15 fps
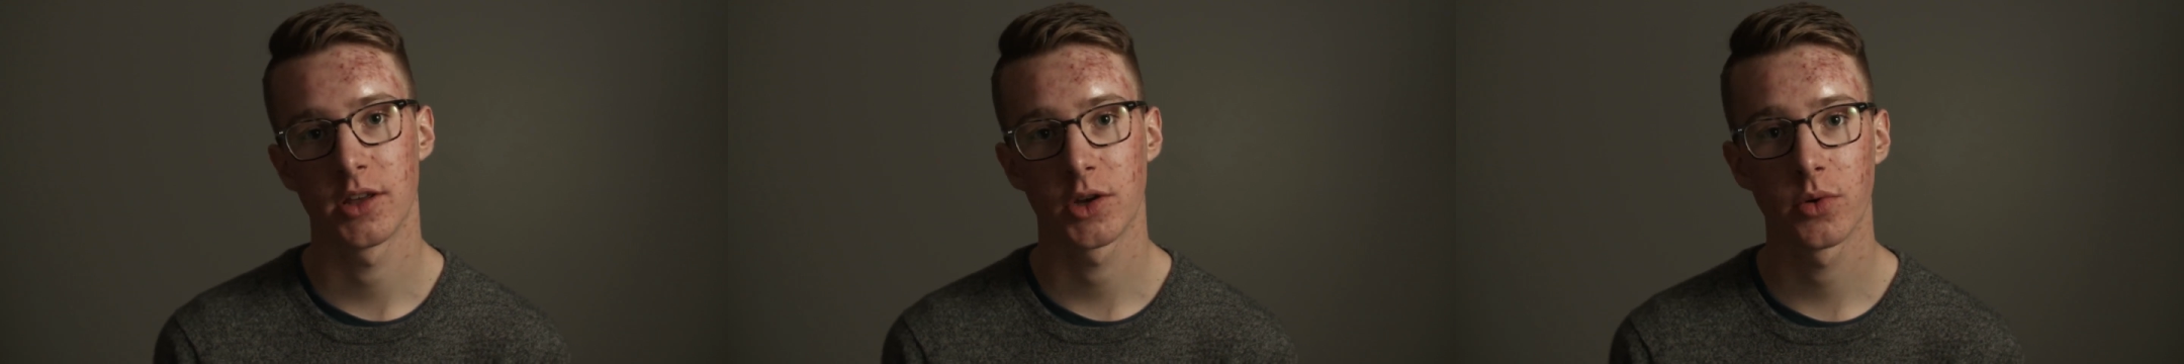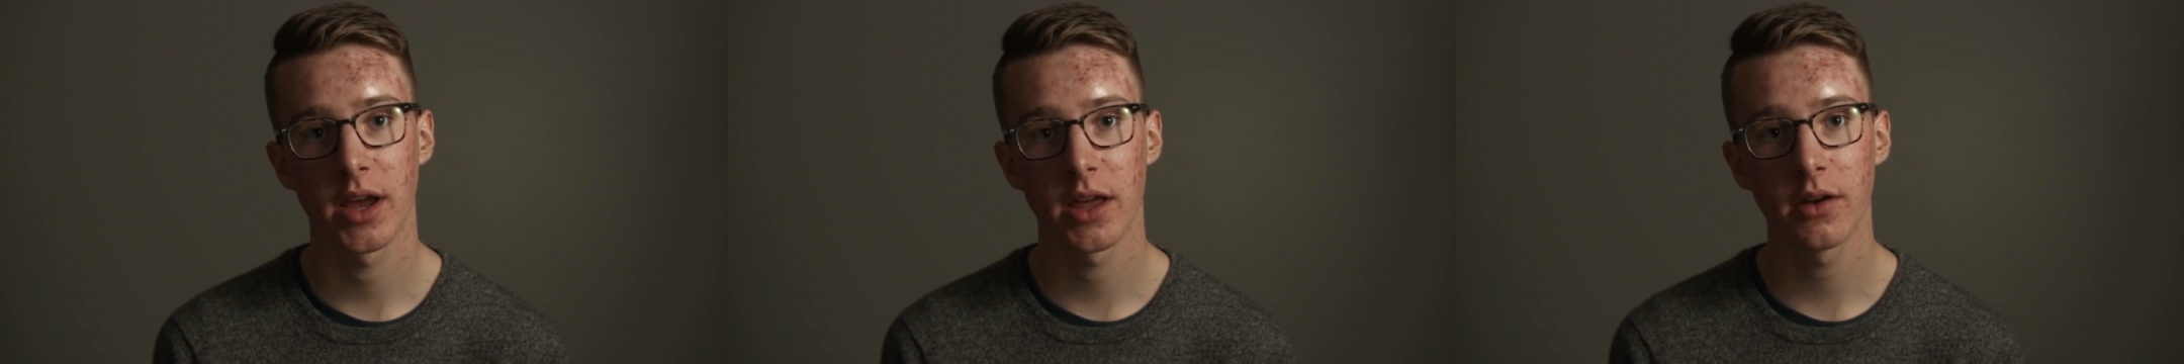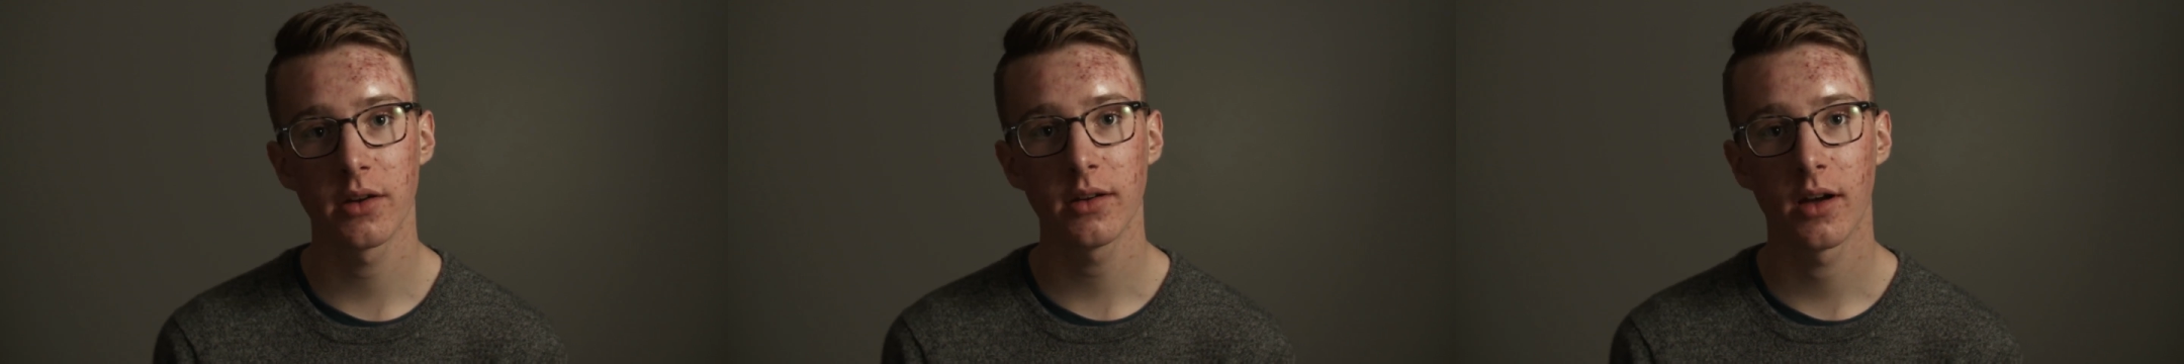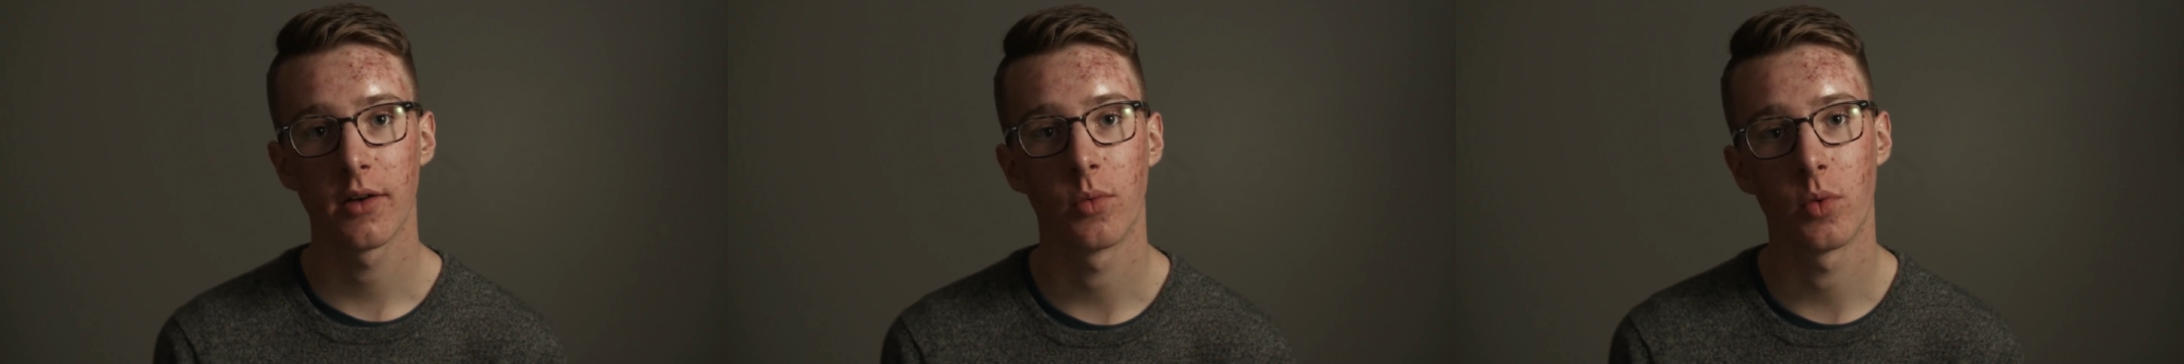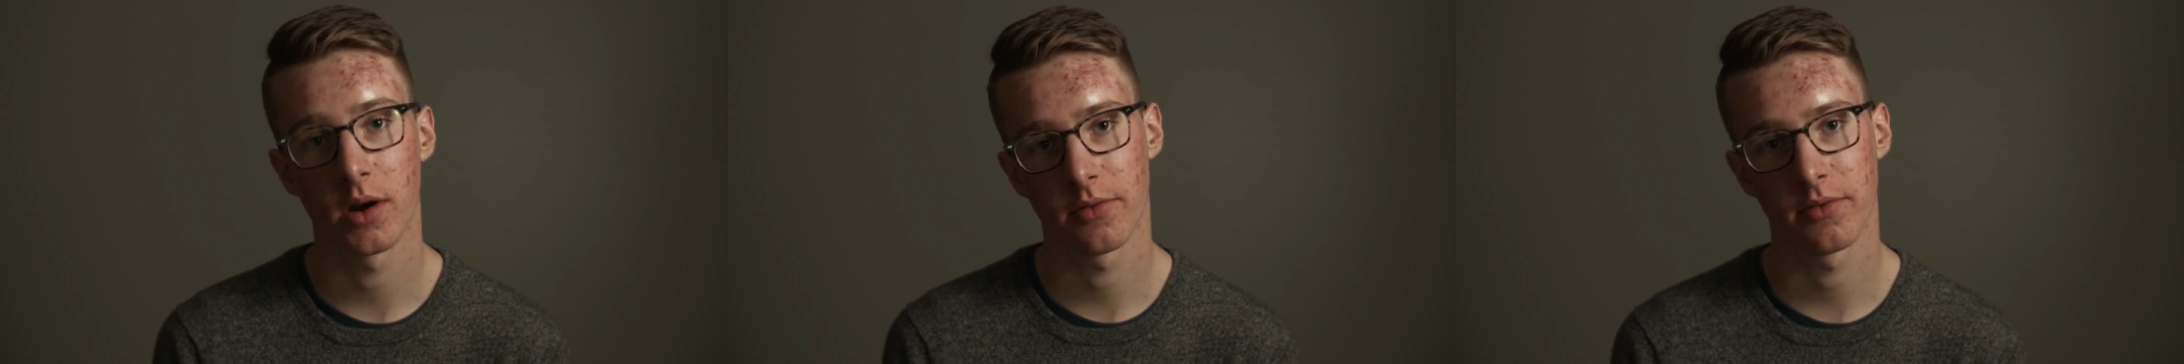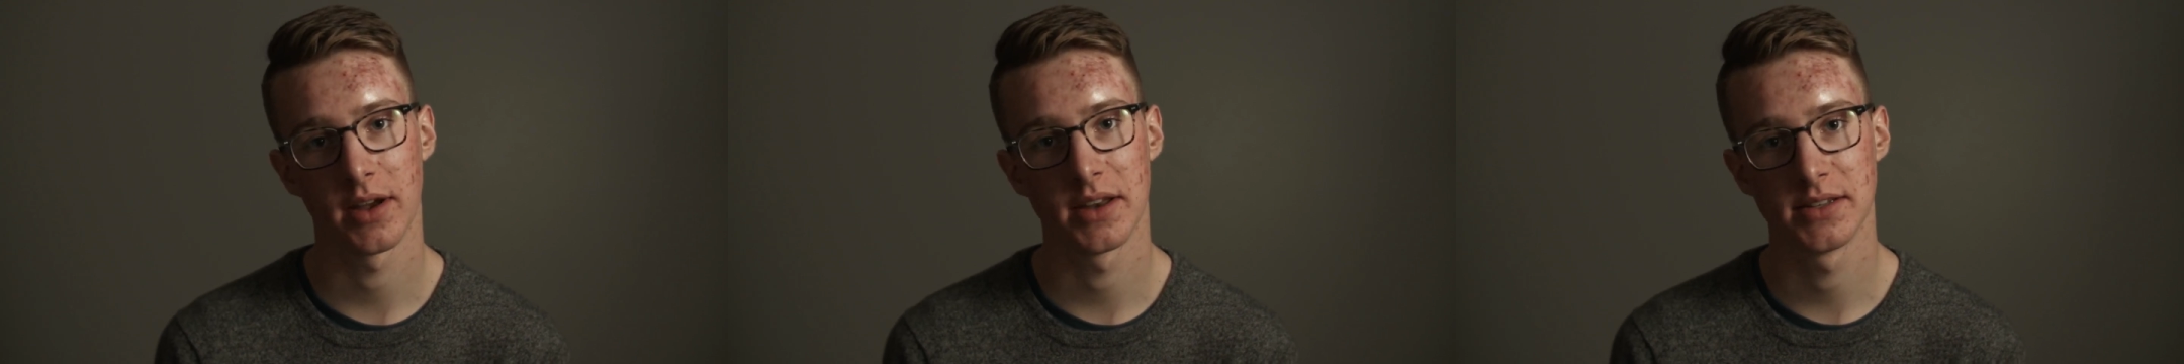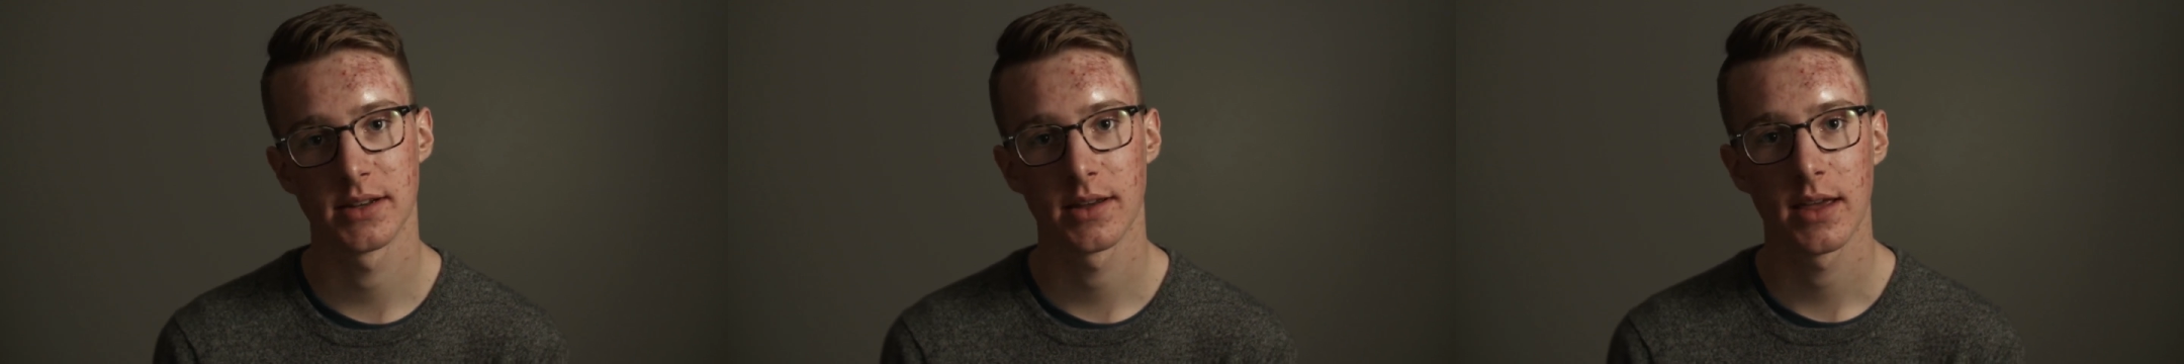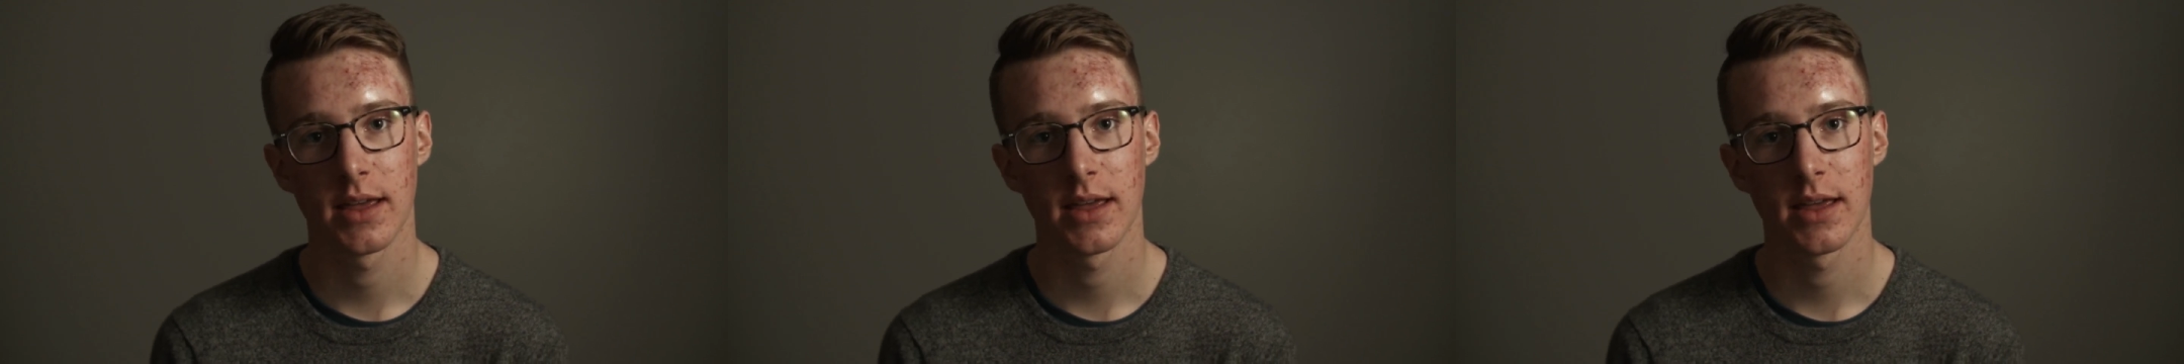creator of What a Friend.